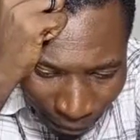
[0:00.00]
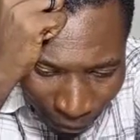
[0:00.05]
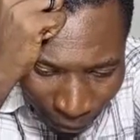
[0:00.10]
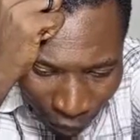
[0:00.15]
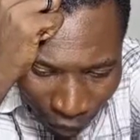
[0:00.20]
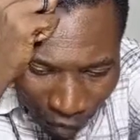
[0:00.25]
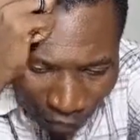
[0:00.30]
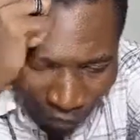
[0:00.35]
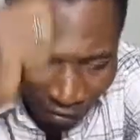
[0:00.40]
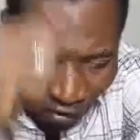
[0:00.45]

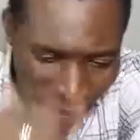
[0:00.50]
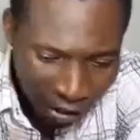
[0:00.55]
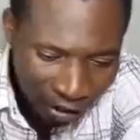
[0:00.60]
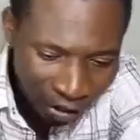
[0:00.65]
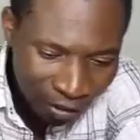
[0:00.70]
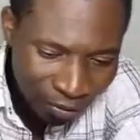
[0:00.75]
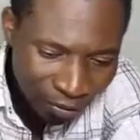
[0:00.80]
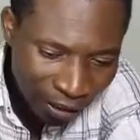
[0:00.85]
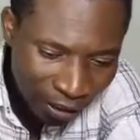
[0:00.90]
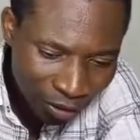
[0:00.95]
never learn the
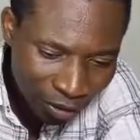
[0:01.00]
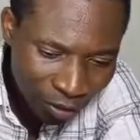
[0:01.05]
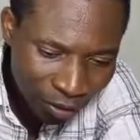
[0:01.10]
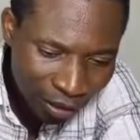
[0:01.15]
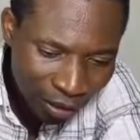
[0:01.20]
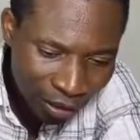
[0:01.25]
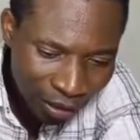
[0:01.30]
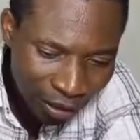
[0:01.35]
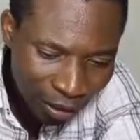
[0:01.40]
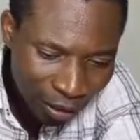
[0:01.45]
right way
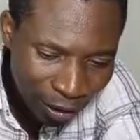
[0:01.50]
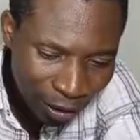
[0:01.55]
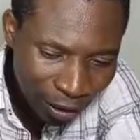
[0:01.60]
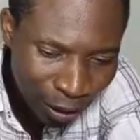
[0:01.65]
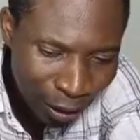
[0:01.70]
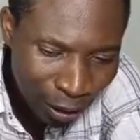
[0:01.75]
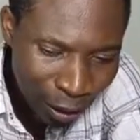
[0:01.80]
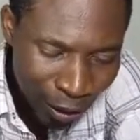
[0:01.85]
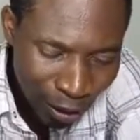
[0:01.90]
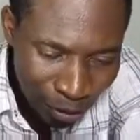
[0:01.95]

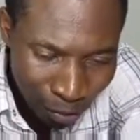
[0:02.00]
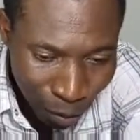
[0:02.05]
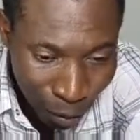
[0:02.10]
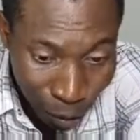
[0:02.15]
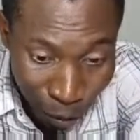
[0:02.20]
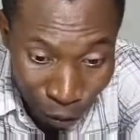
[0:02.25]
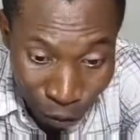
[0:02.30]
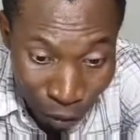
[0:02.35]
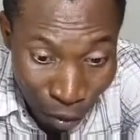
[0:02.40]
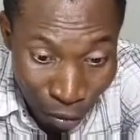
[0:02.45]

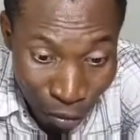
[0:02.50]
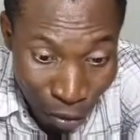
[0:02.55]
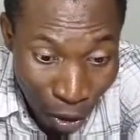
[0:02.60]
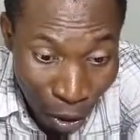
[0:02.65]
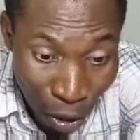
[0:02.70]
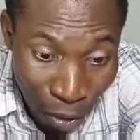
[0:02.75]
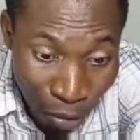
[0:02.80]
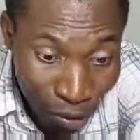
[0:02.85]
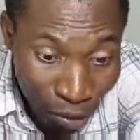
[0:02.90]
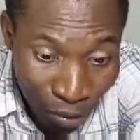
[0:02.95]
because you're
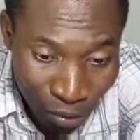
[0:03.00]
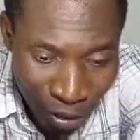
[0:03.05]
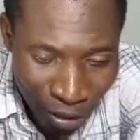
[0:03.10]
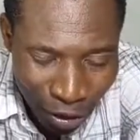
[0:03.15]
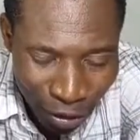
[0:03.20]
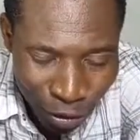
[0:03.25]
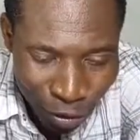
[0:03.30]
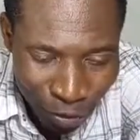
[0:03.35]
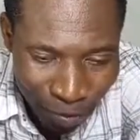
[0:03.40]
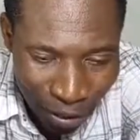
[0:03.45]
always ready
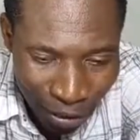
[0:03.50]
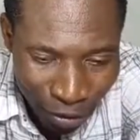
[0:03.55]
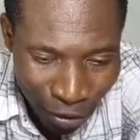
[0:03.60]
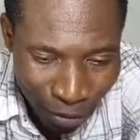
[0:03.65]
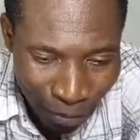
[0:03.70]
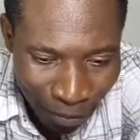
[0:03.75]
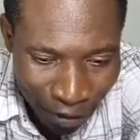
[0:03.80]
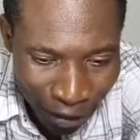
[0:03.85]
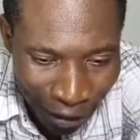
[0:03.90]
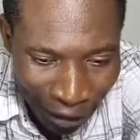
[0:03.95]
to pay something.